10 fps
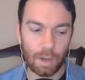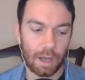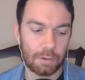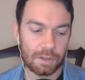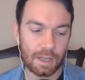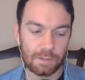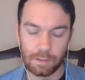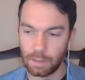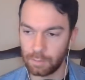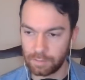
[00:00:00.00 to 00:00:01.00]
How did that
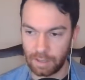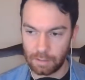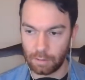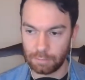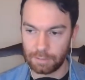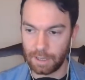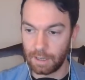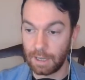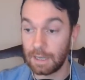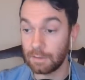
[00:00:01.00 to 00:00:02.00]
kind of standoff
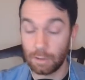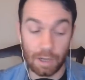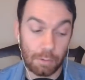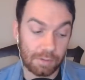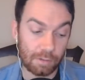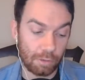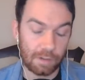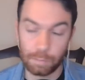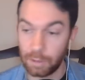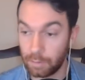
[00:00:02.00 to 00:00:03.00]
end, or how has it
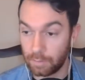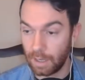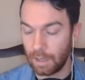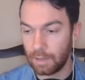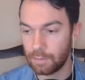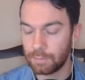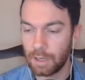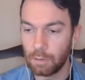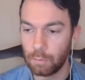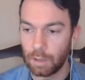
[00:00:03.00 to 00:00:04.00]
transpired as of now?